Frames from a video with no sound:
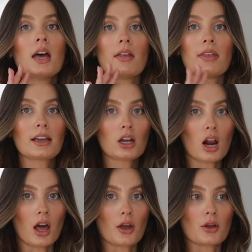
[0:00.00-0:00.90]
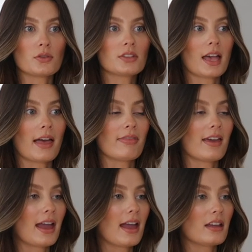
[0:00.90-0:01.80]
and then clothes, and
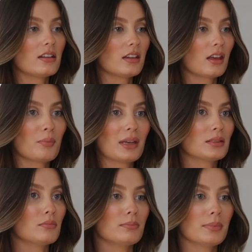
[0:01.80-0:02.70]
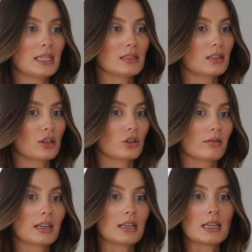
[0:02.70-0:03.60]
then the other bits and pieces that I
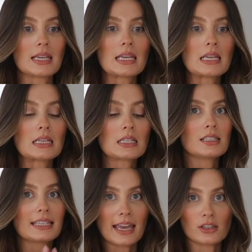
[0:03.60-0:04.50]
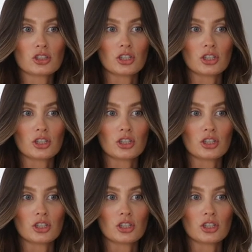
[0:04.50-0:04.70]
don't really need to get